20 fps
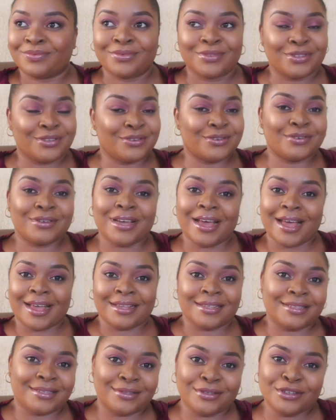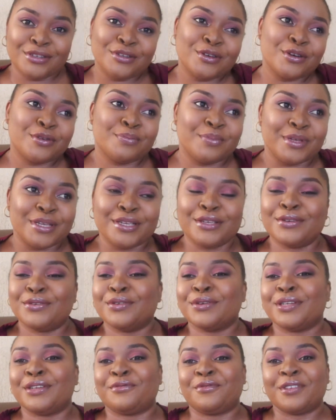You guys, you know me, you
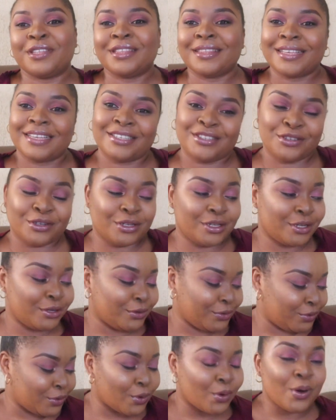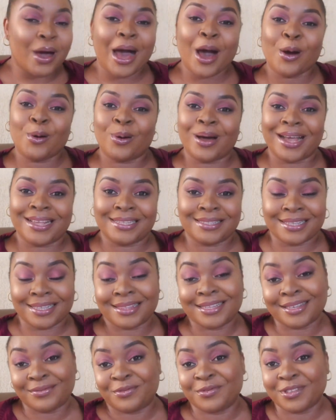know the fitness journey, you know how I
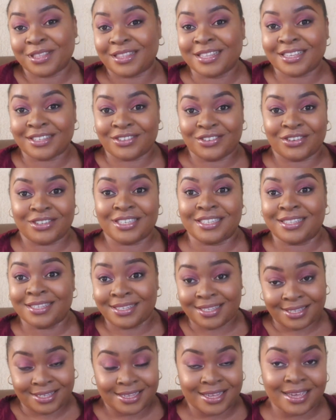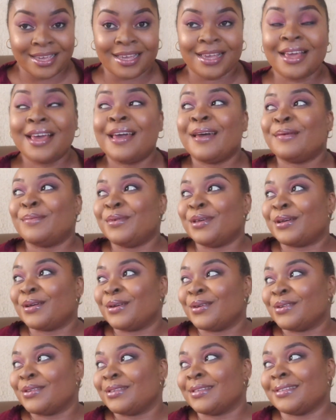started fitness journey this year,
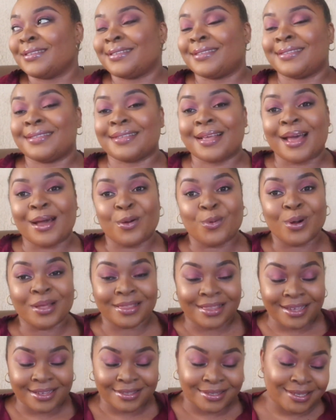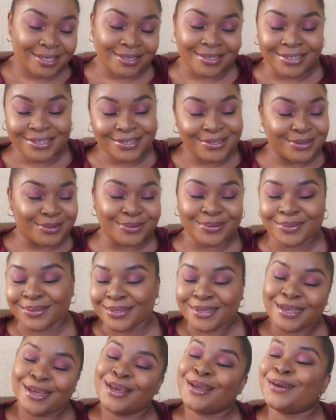because I wanted to, you know,
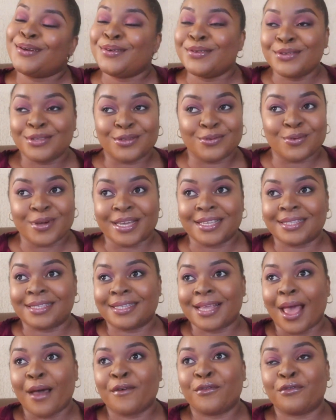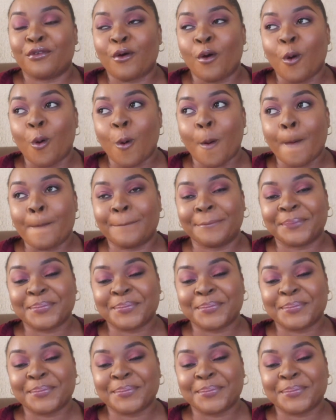lose weight for